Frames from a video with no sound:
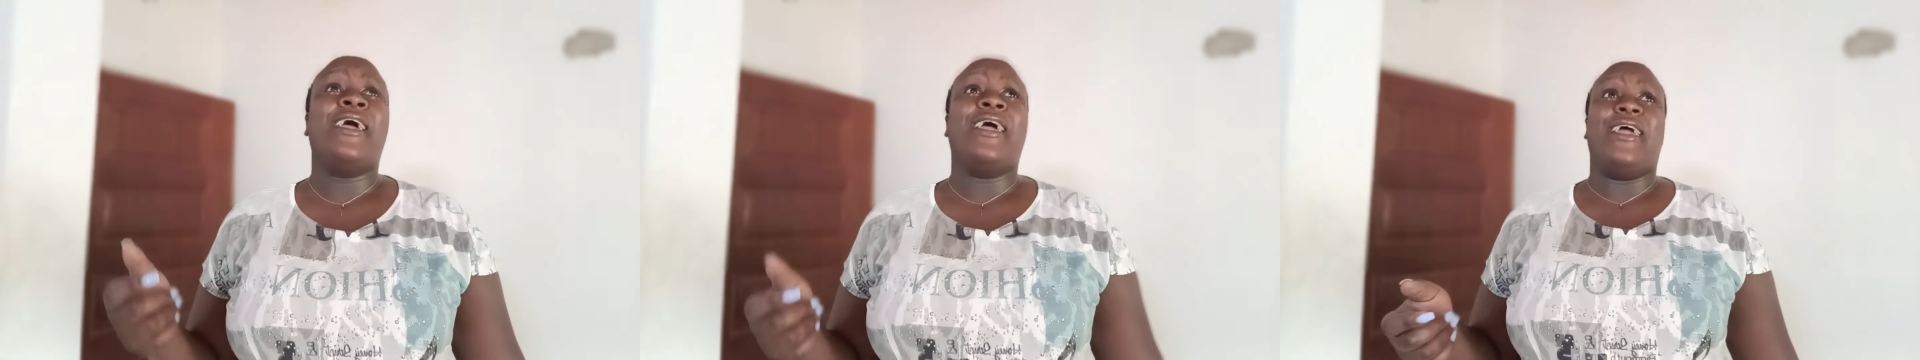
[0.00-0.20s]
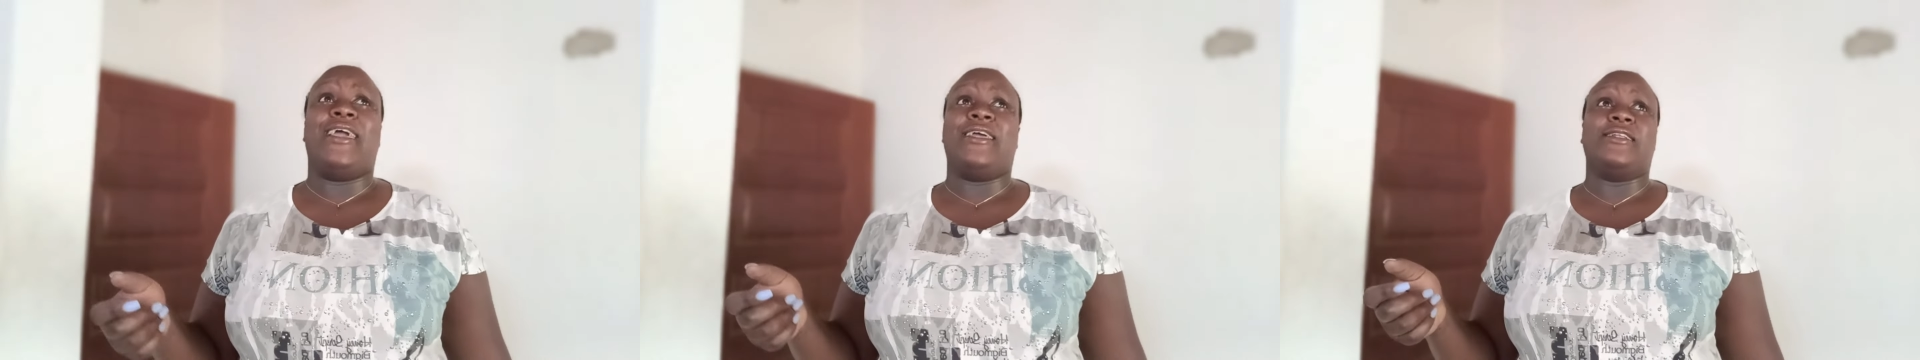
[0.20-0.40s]

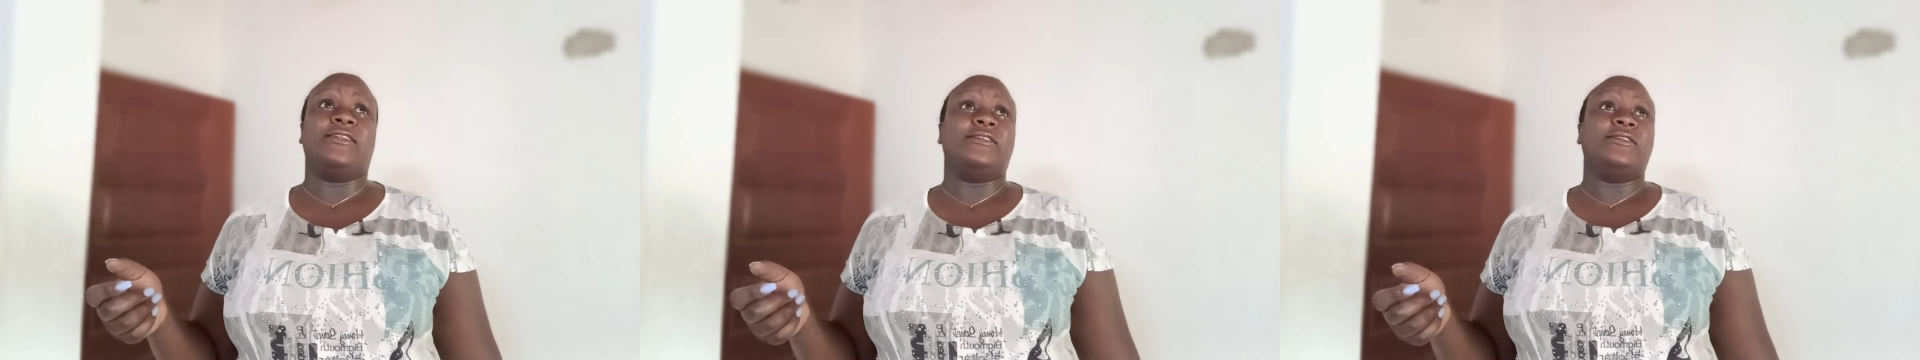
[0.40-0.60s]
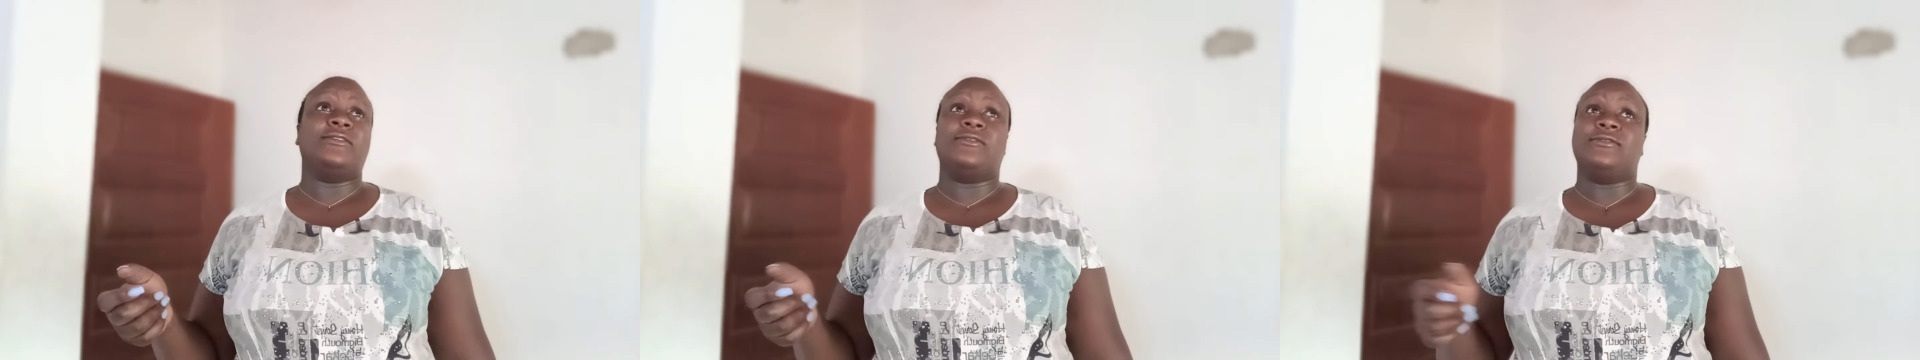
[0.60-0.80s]
and
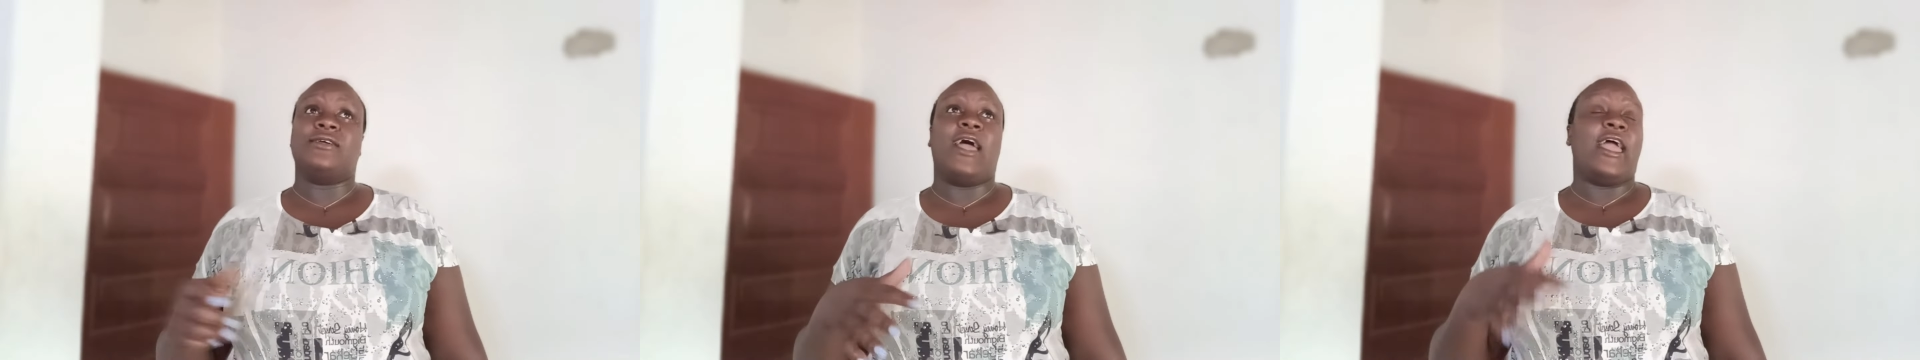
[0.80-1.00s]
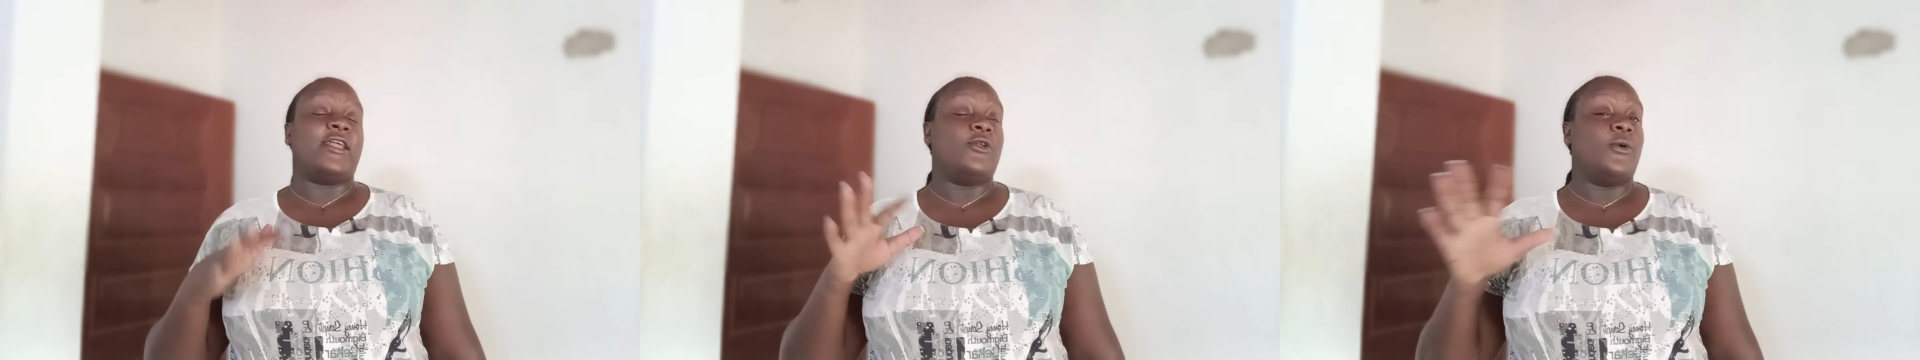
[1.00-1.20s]

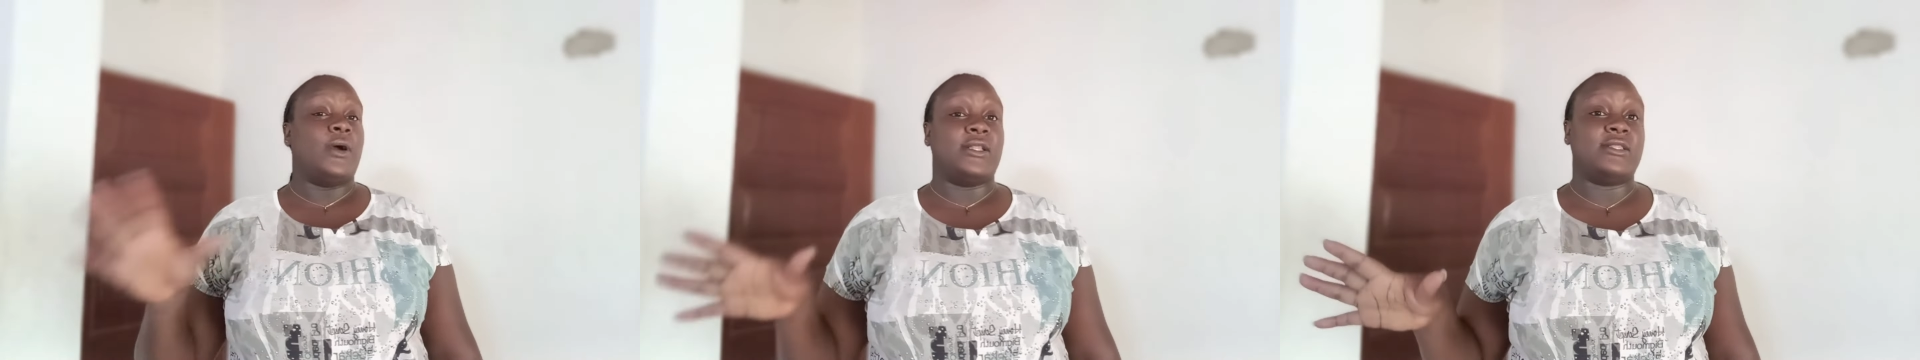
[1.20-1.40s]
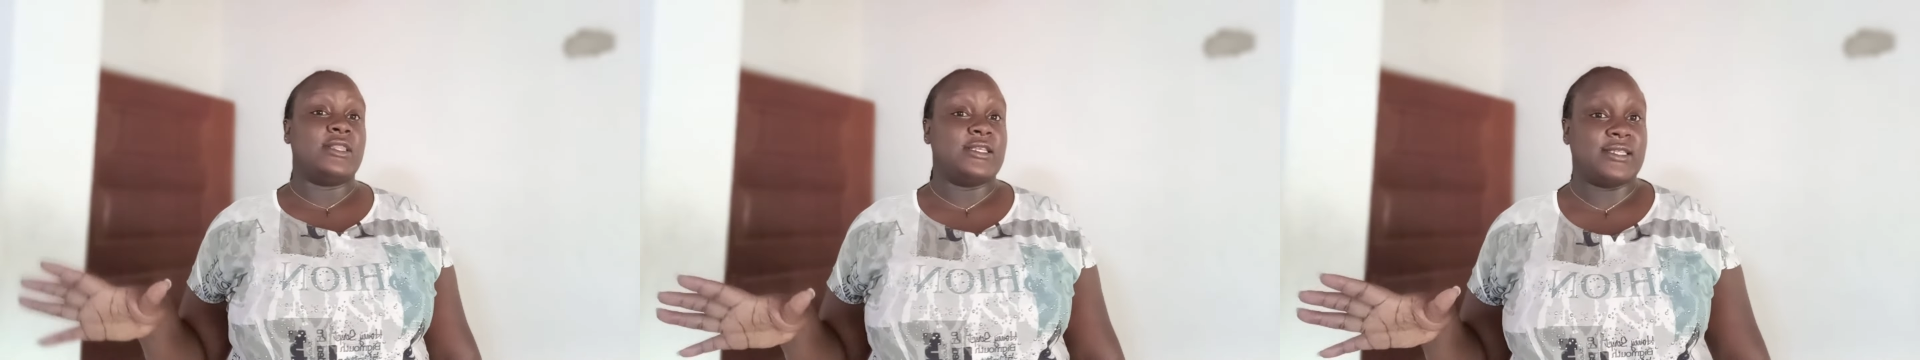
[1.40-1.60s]
I don't
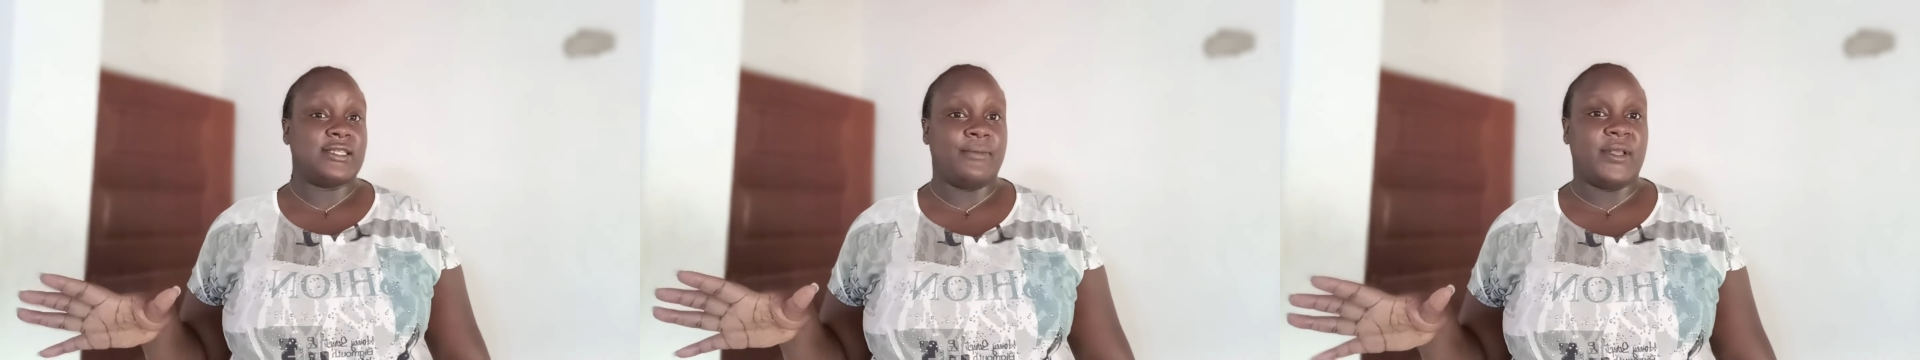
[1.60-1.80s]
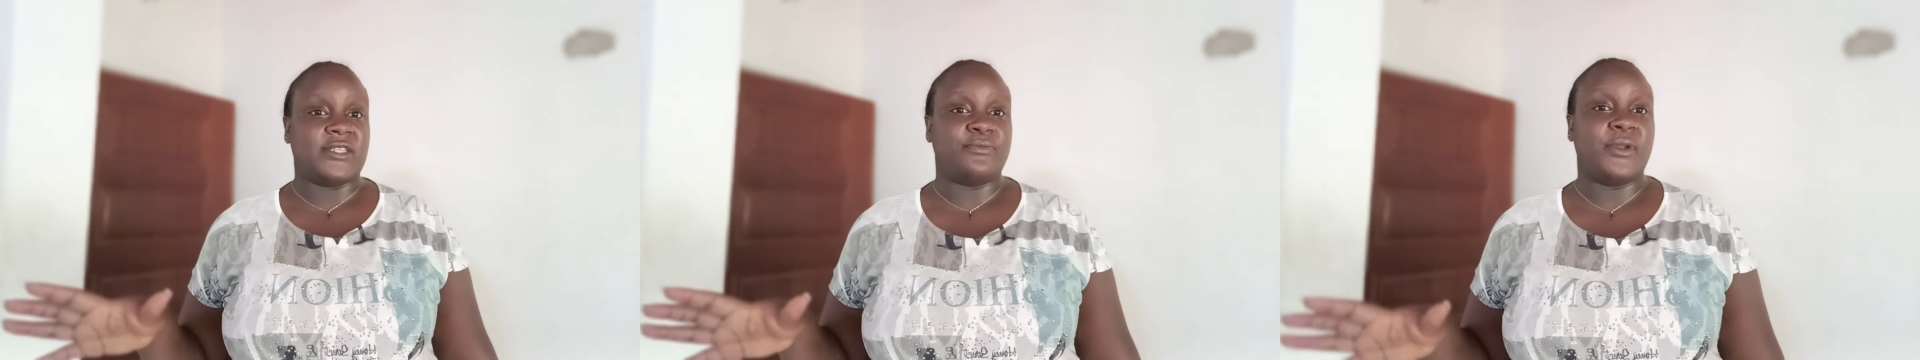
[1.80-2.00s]
want the same
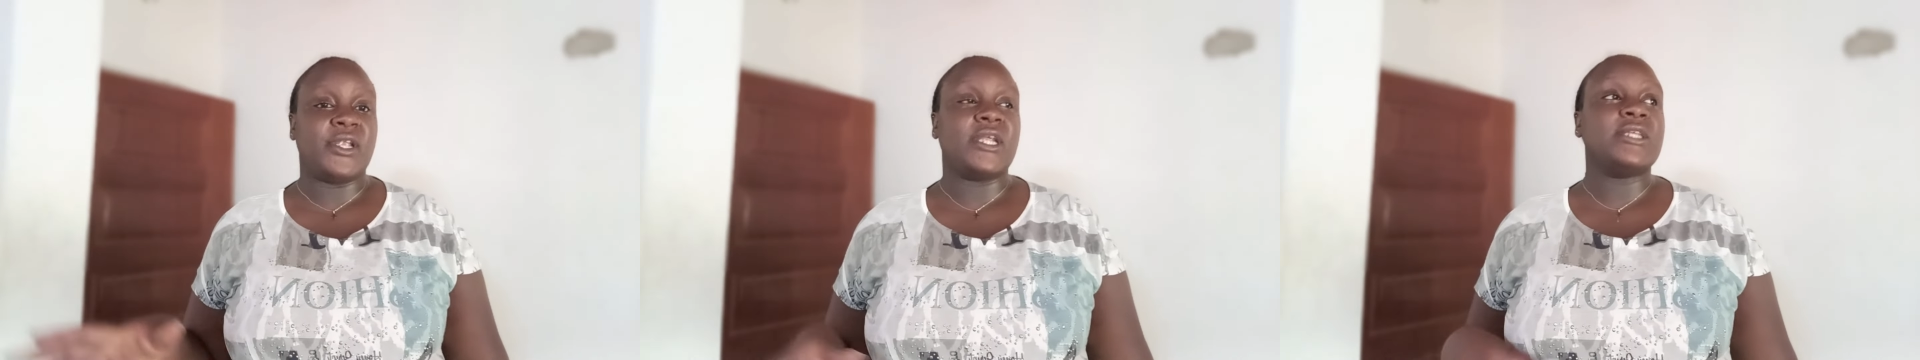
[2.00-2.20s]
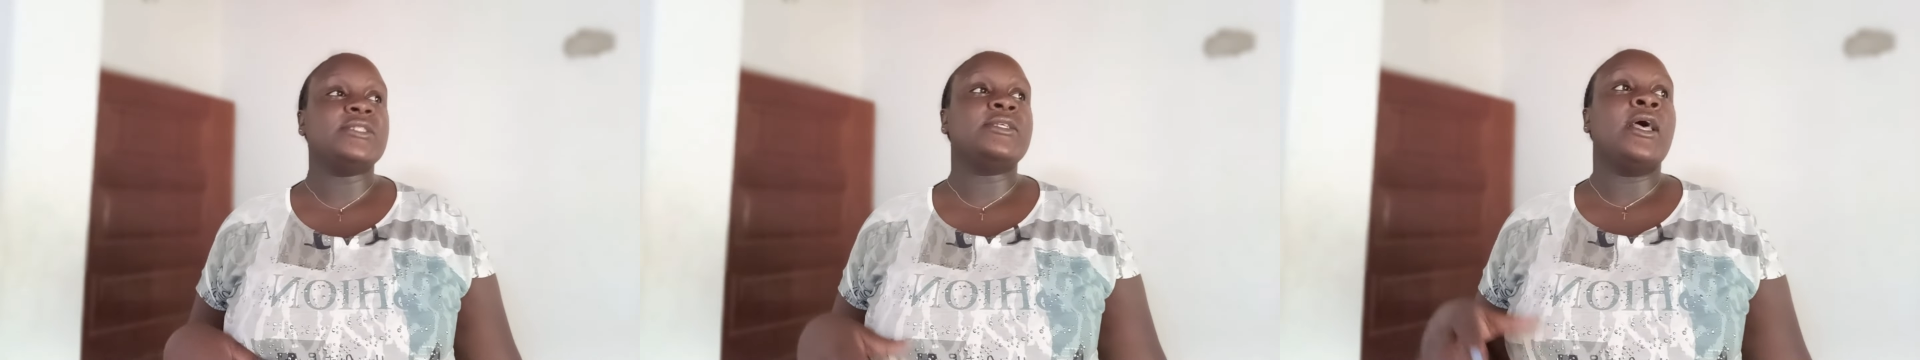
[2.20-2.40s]

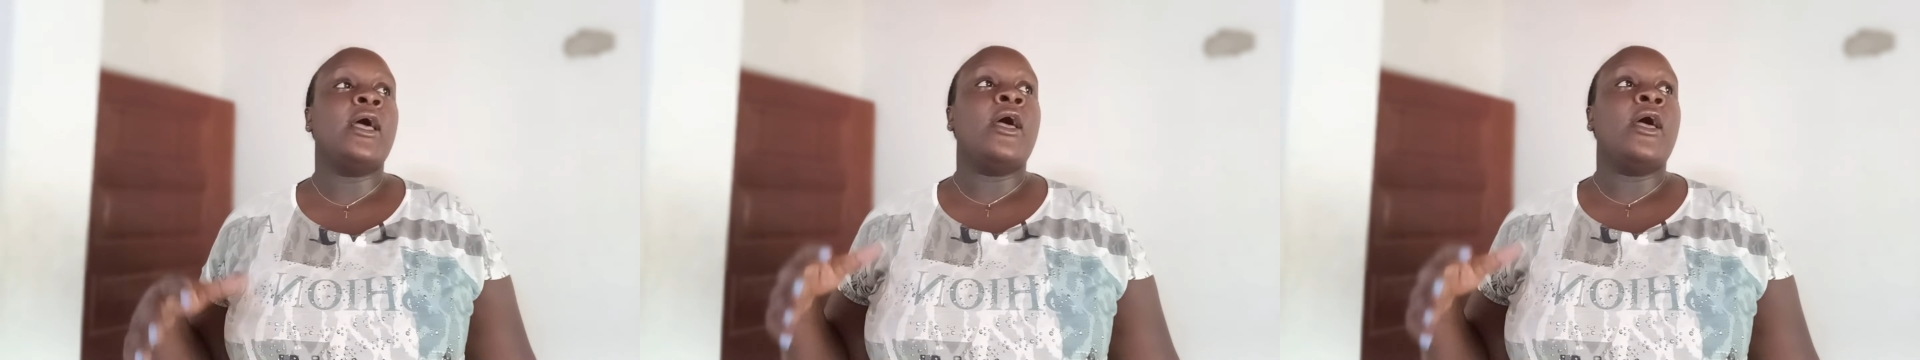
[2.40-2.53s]
experience.